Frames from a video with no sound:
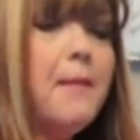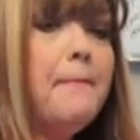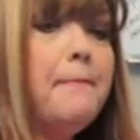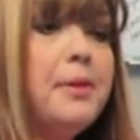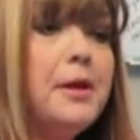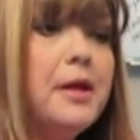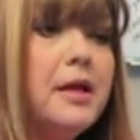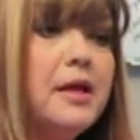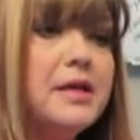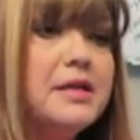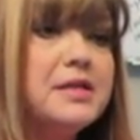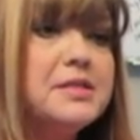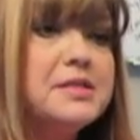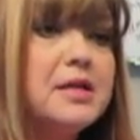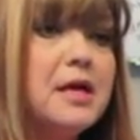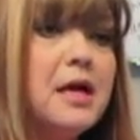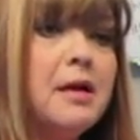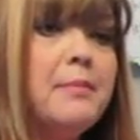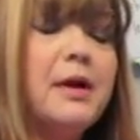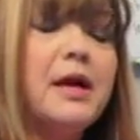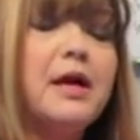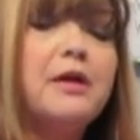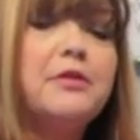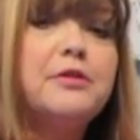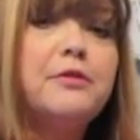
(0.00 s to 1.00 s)
Plus,
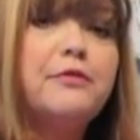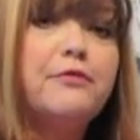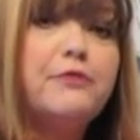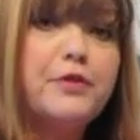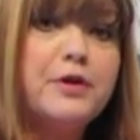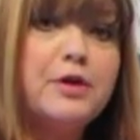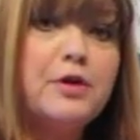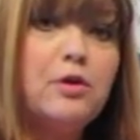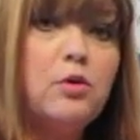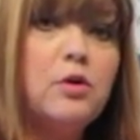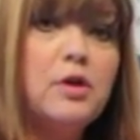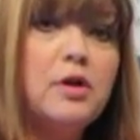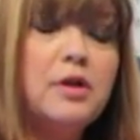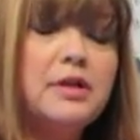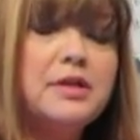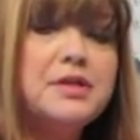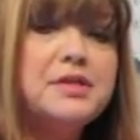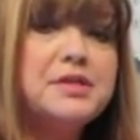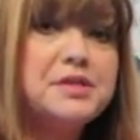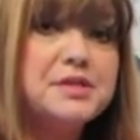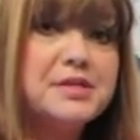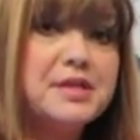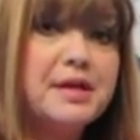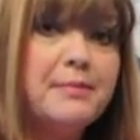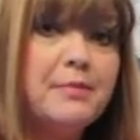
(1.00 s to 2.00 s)
I got the free oil in
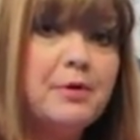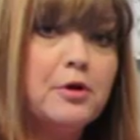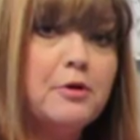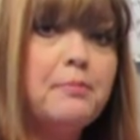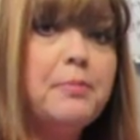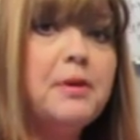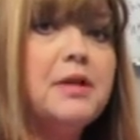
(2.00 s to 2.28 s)
December.